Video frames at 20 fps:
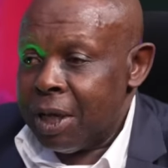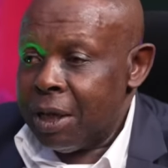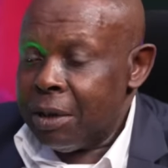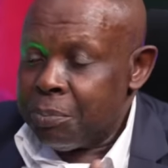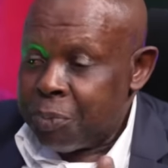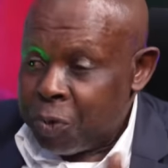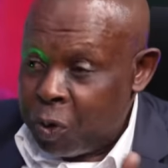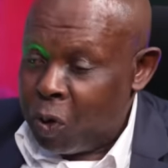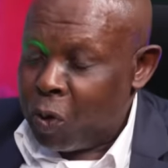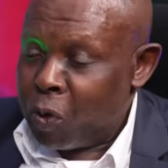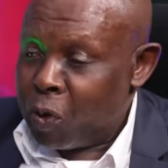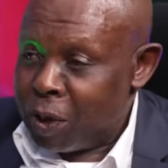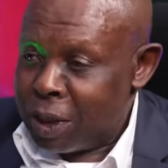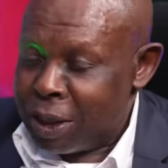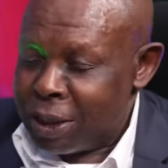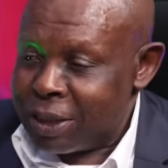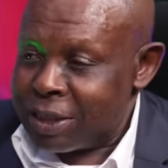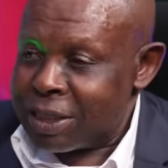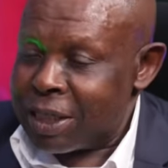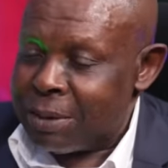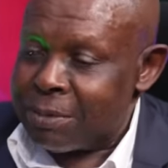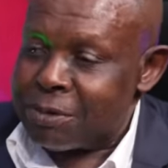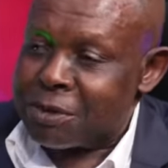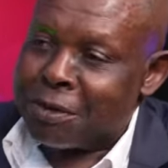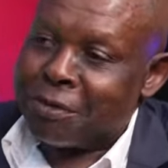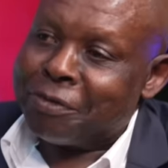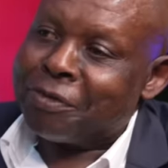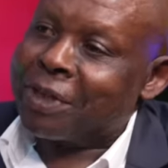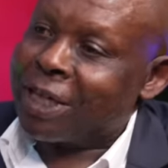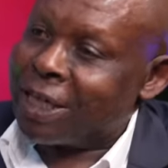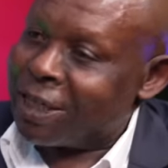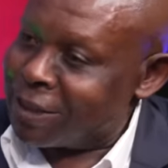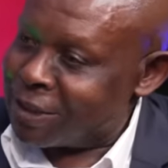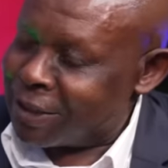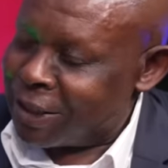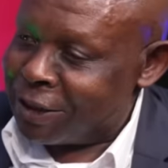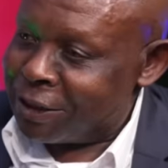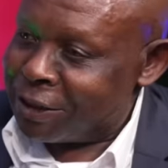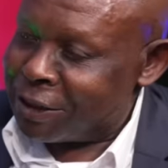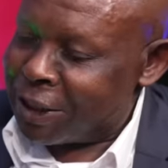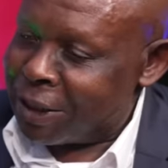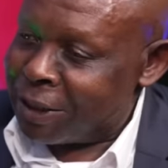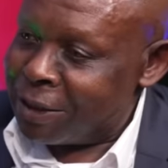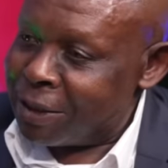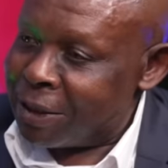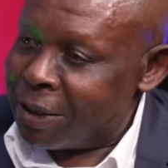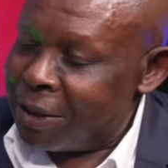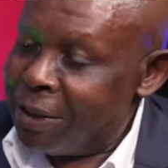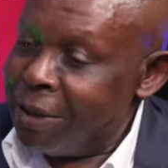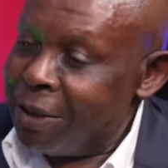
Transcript: purely in terms of race and gender.